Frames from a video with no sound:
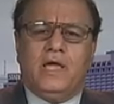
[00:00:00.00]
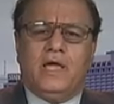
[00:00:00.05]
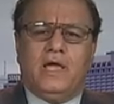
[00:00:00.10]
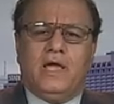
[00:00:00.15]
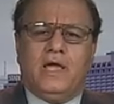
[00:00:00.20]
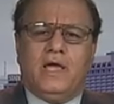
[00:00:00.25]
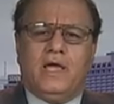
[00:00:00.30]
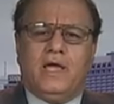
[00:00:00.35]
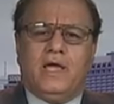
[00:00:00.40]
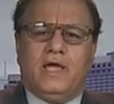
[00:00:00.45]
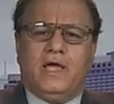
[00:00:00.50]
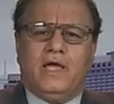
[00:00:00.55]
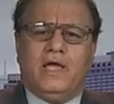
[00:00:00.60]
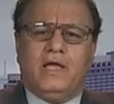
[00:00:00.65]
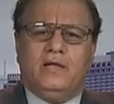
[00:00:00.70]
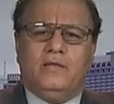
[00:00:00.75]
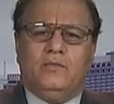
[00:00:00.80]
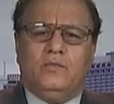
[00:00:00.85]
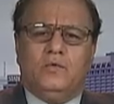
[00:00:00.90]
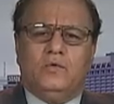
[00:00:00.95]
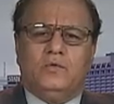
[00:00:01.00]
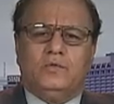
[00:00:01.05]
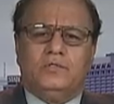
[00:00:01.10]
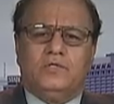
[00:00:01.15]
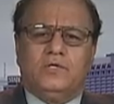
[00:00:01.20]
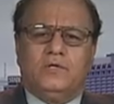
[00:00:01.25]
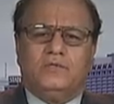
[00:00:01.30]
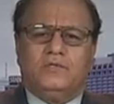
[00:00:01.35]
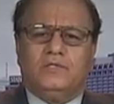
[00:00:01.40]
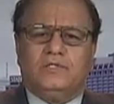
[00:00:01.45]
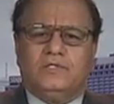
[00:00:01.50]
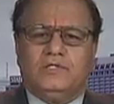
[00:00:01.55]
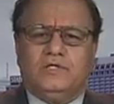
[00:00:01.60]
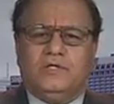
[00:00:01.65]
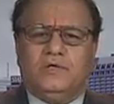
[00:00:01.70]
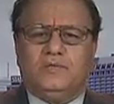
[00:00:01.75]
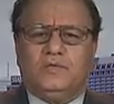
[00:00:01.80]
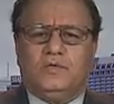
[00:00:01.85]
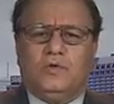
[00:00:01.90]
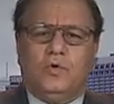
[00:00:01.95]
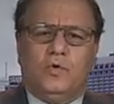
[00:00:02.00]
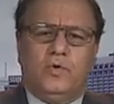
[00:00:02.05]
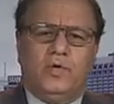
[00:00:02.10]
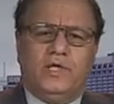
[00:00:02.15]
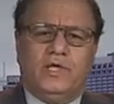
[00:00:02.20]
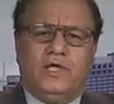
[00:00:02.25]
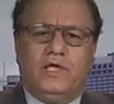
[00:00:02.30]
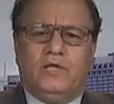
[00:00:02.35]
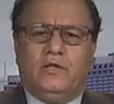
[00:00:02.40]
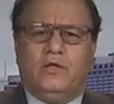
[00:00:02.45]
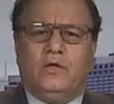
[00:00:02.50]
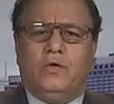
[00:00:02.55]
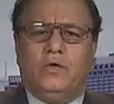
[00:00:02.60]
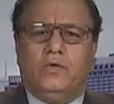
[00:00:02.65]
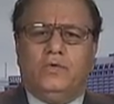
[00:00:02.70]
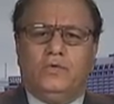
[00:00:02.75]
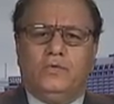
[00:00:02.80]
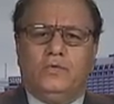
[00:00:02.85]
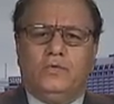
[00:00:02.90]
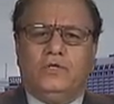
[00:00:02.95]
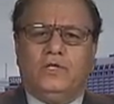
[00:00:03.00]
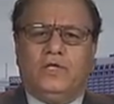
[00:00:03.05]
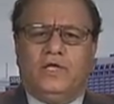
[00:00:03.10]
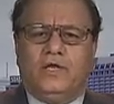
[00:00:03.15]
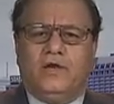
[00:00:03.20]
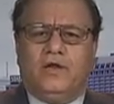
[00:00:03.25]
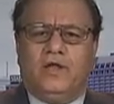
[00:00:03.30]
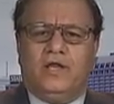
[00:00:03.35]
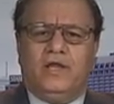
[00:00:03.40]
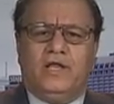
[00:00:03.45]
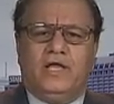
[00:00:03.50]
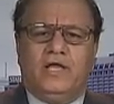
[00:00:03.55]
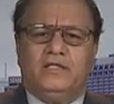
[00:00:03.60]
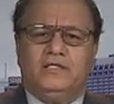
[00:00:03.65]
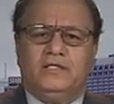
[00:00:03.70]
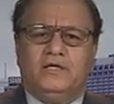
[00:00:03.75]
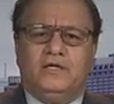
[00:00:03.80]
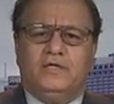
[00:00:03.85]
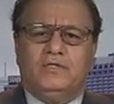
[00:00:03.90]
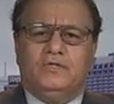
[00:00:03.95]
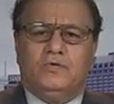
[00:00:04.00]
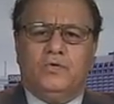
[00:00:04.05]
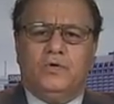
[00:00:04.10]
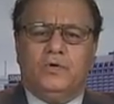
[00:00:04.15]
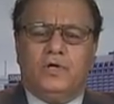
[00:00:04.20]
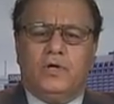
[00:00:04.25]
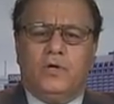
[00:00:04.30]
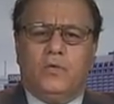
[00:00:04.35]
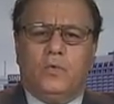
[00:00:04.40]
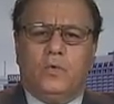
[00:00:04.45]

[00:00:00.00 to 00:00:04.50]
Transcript: and most of the ships going in go through the Iranian territorial